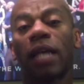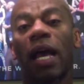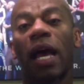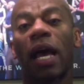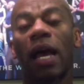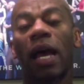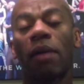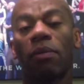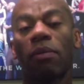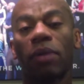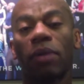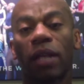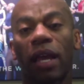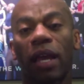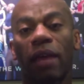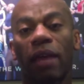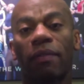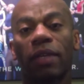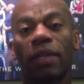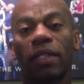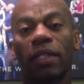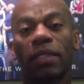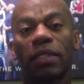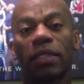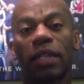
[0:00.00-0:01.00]
I would have
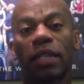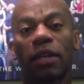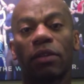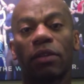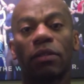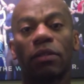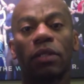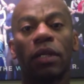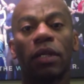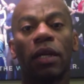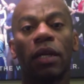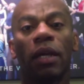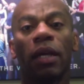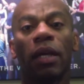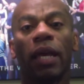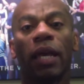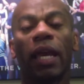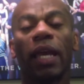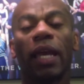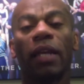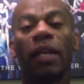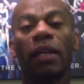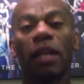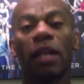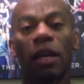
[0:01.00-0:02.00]
excelled
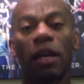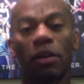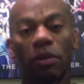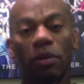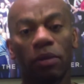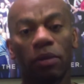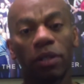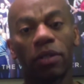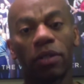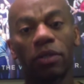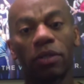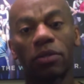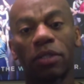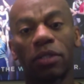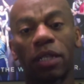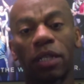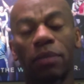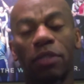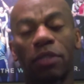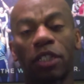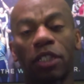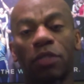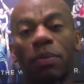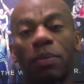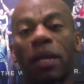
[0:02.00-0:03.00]
in not only those
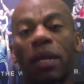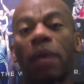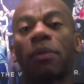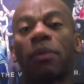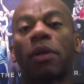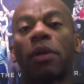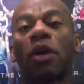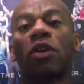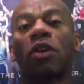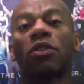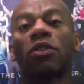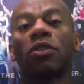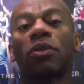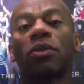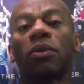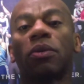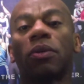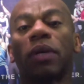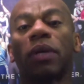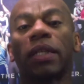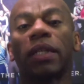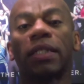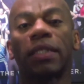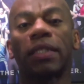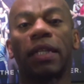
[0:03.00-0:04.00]
subjects, but I would also
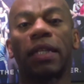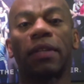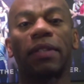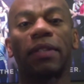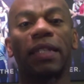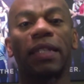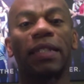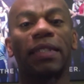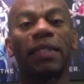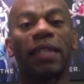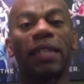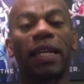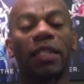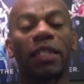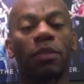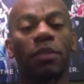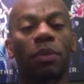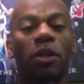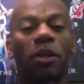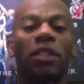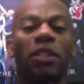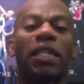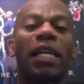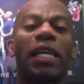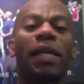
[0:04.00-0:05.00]
excelled in dance,
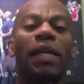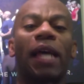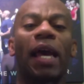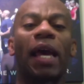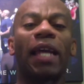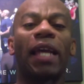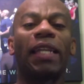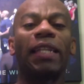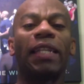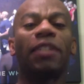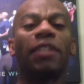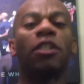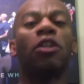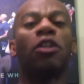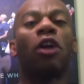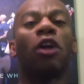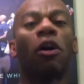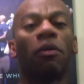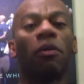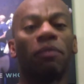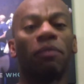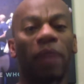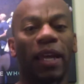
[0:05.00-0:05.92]
because I need to know.